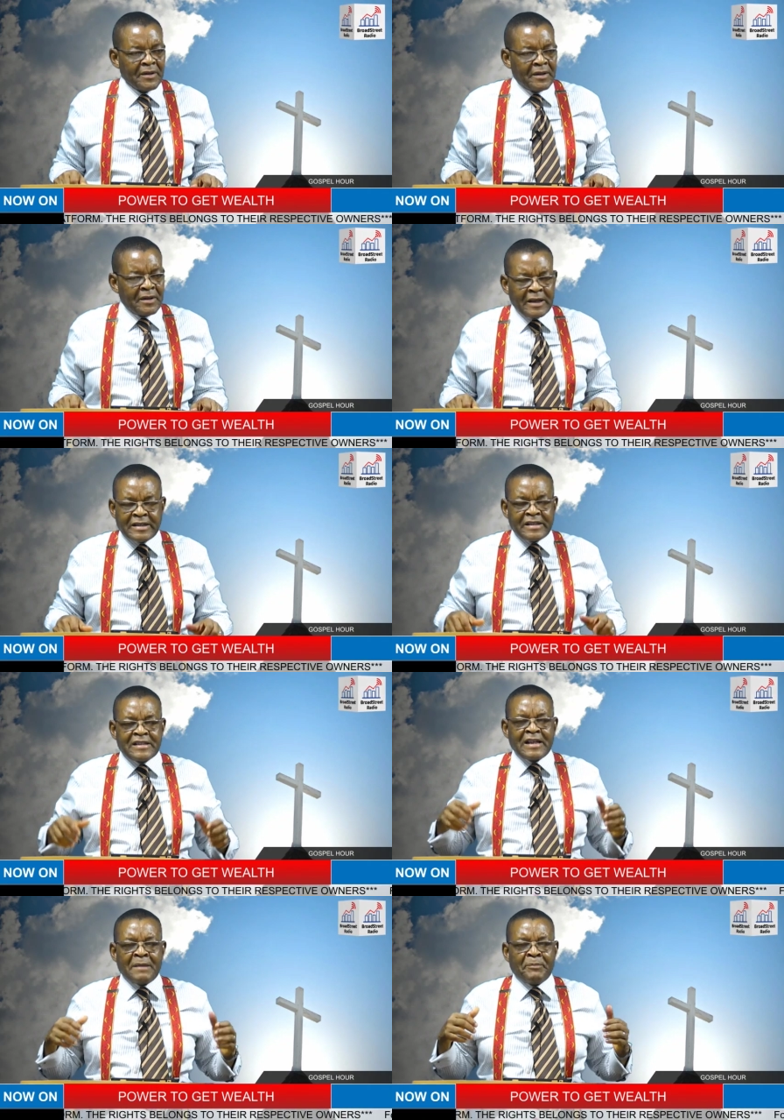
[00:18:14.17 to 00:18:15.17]
It is
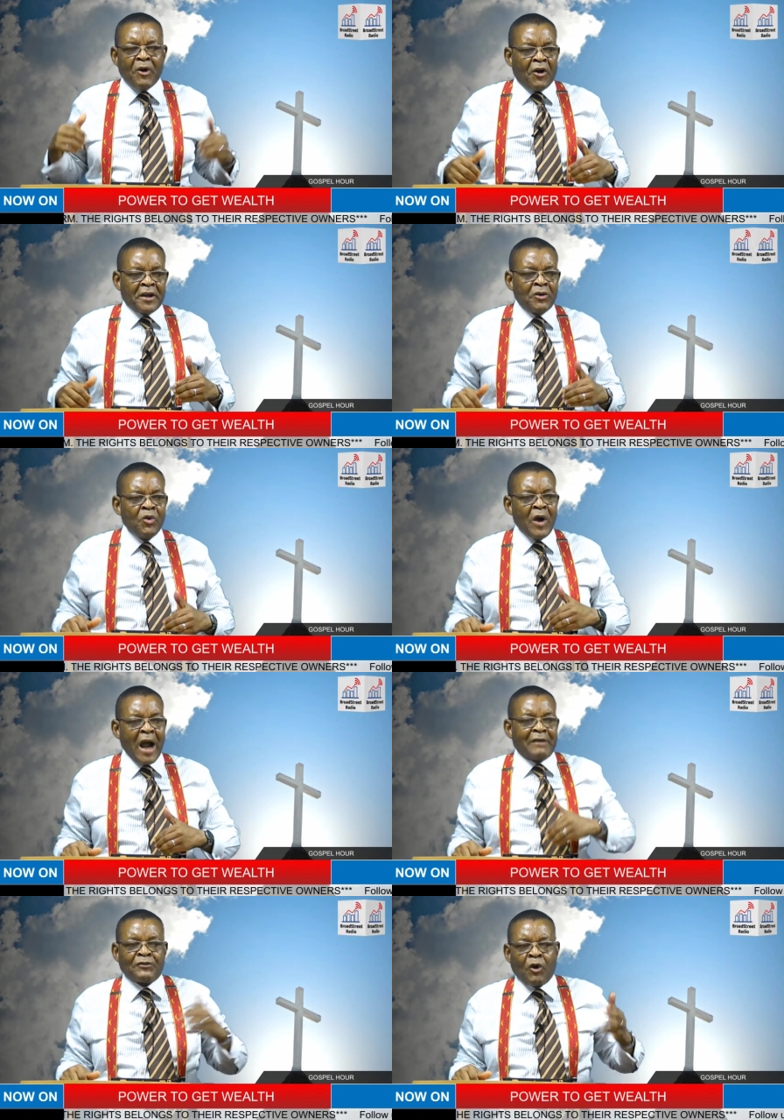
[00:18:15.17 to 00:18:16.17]
the boy who
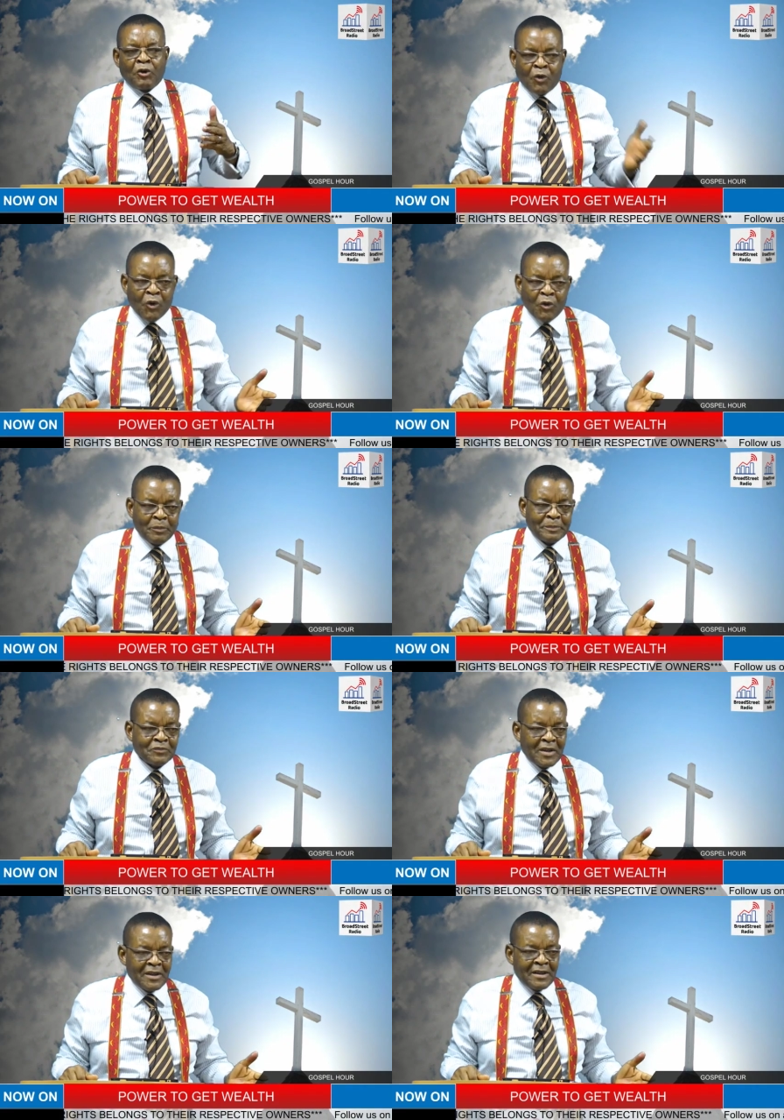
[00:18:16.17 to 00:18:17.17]
have not grown
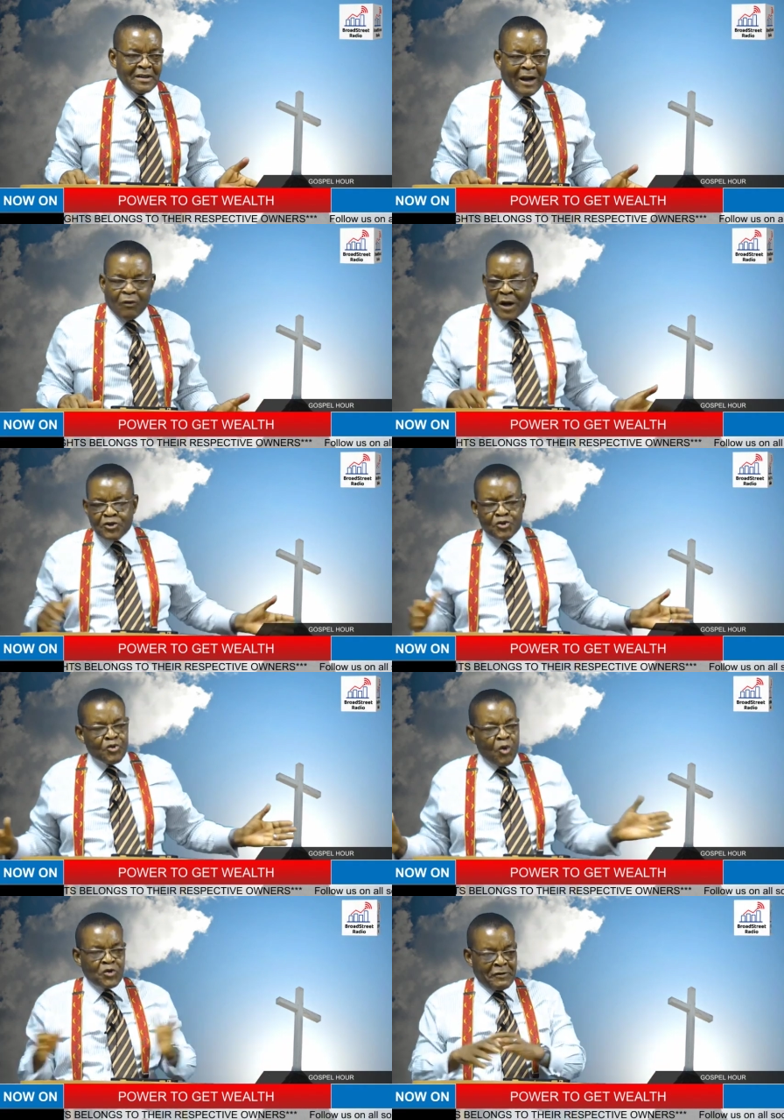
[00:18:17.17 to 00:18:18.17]
that wants to
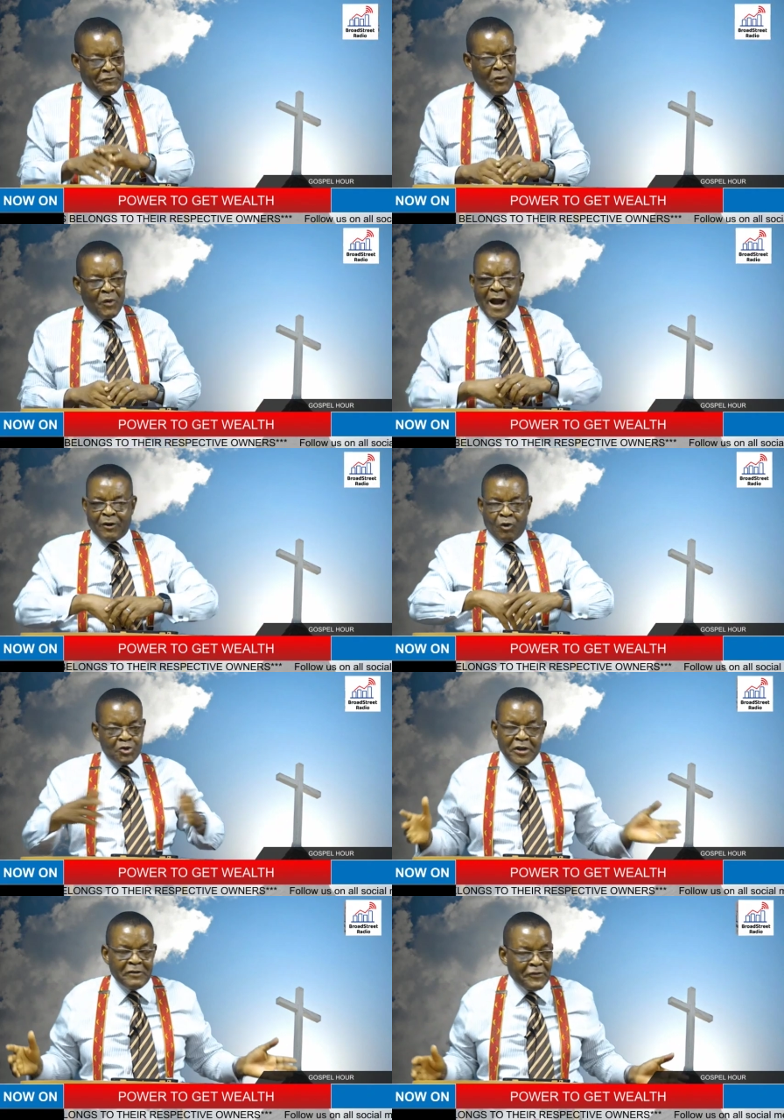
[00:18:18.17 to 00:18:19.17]
go to everywhere and goes
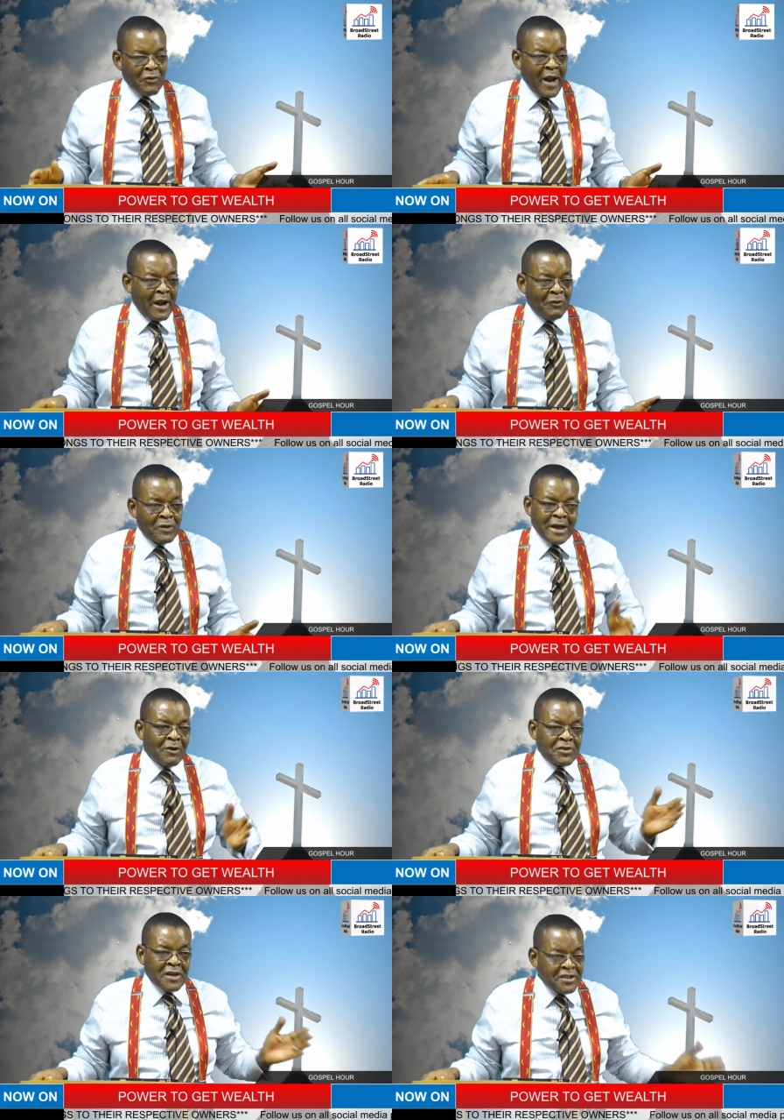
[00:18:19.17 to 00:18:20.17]
to everywhere
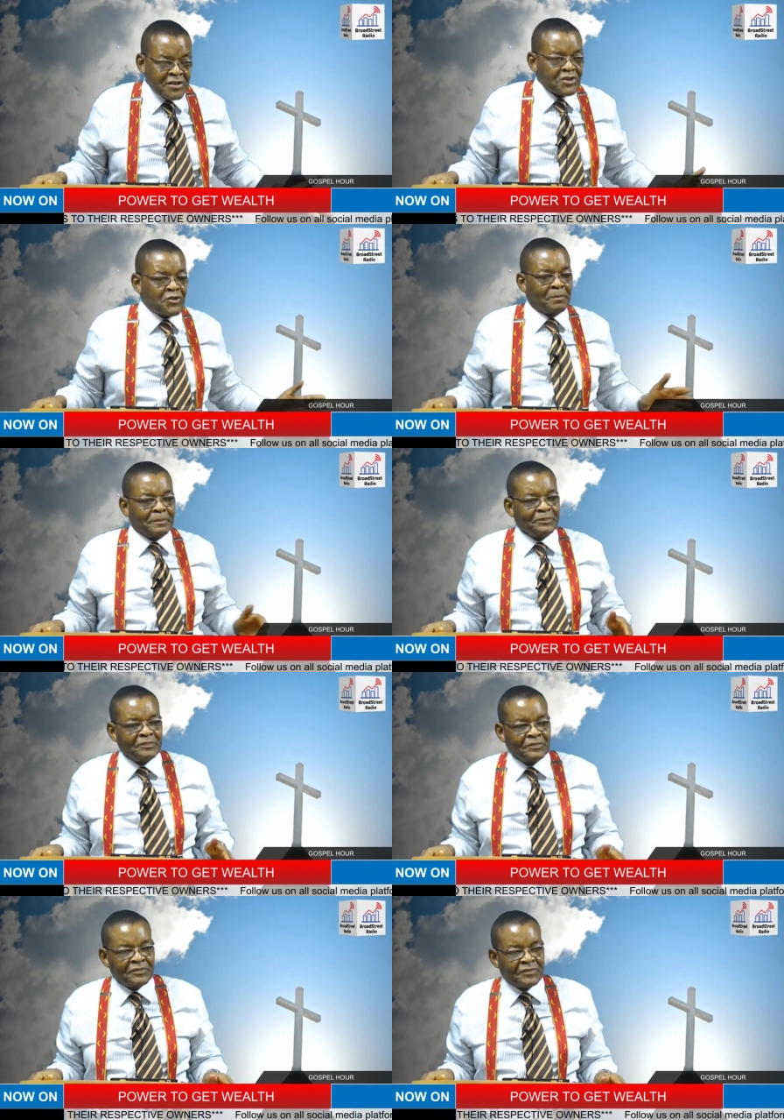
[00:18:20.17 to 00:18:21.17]
without restriction.
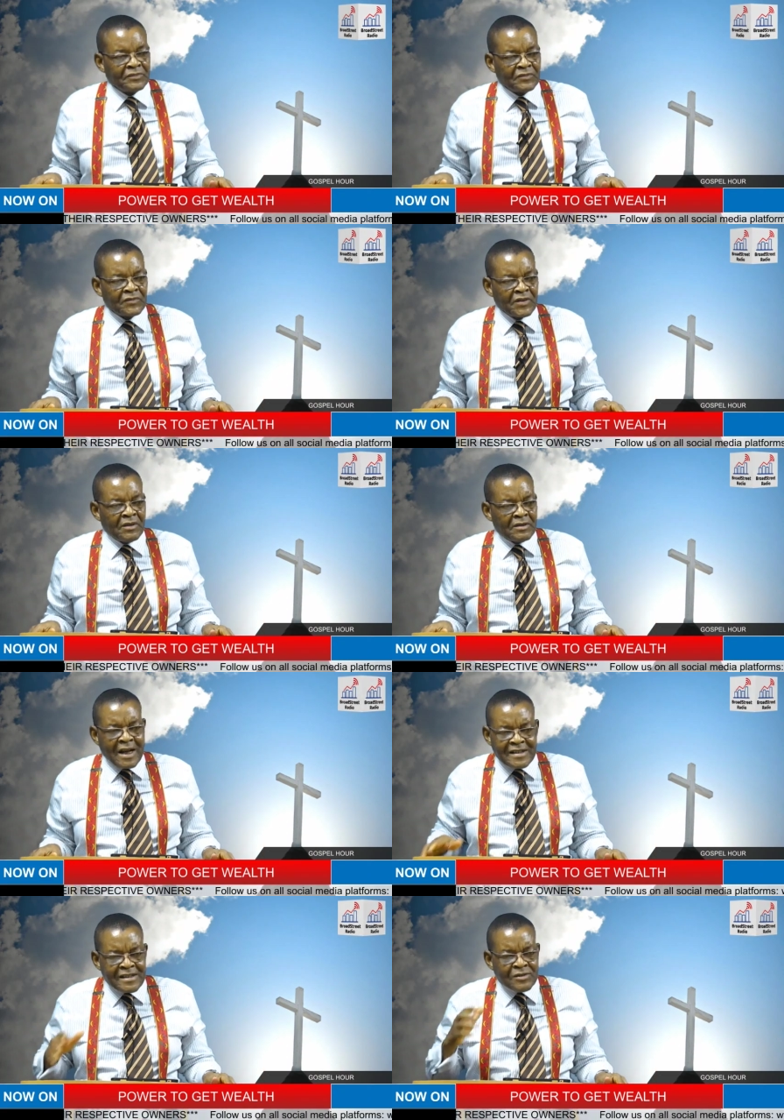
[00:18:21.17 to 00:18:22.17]

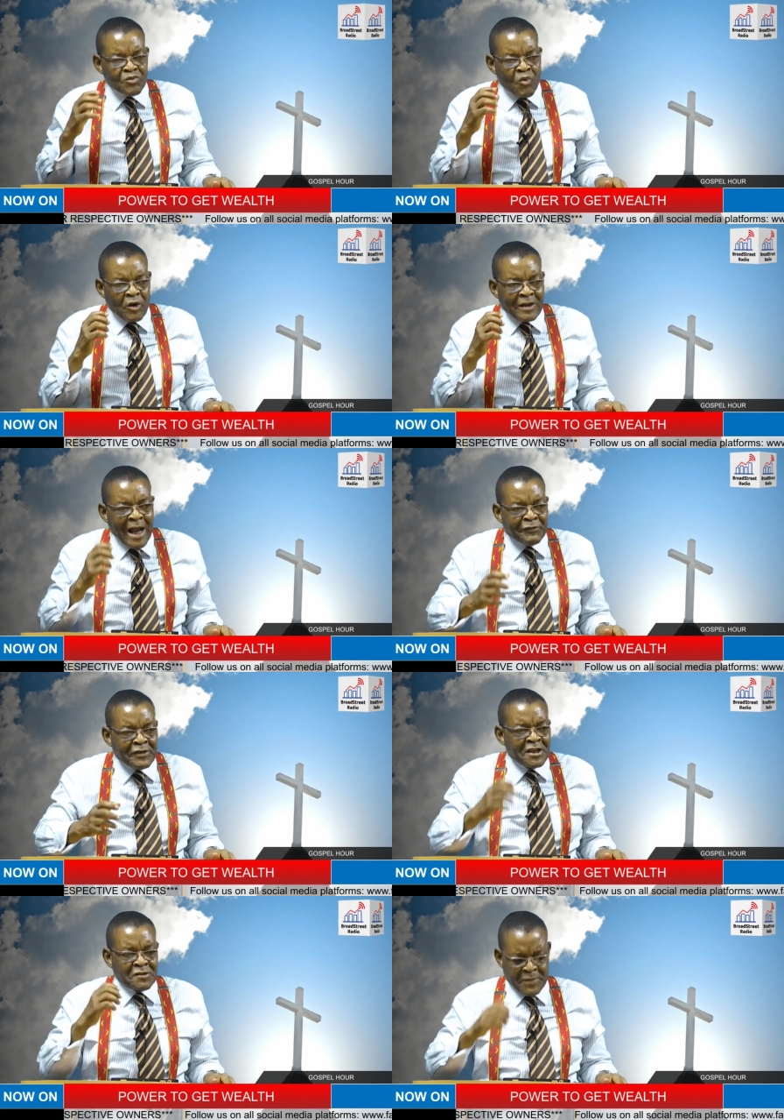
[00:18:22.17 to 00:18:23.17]
That is what life in
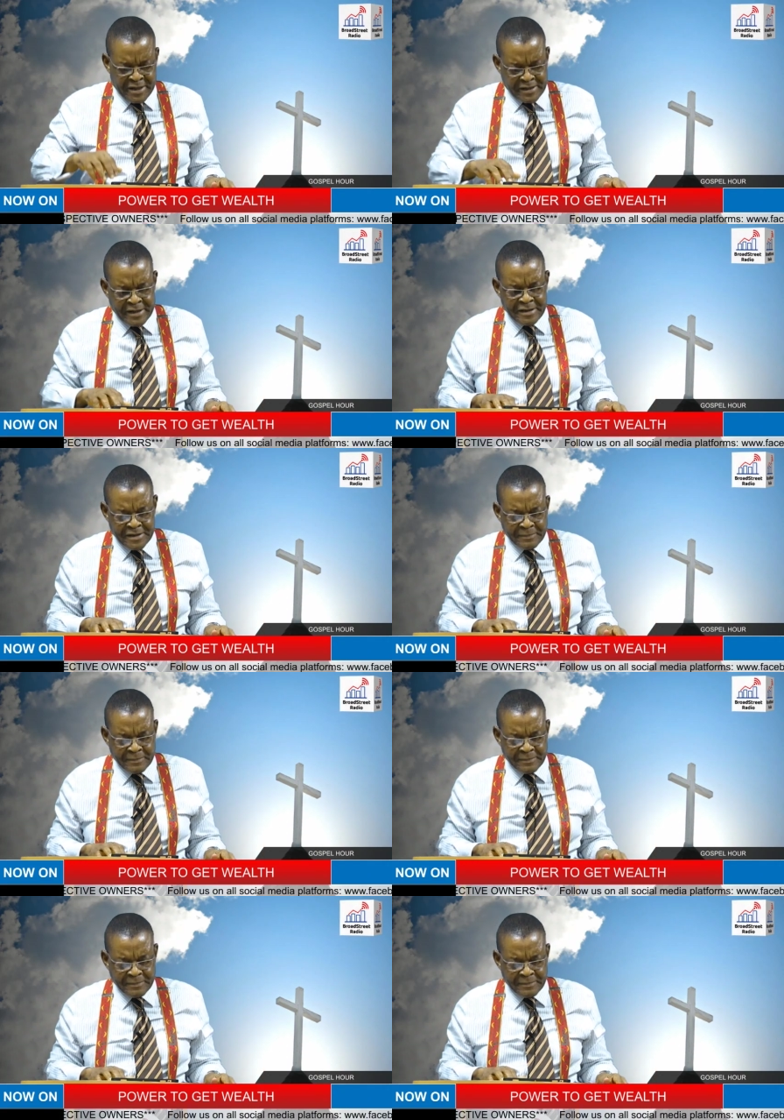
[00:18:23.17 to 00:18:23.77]
the spirit is.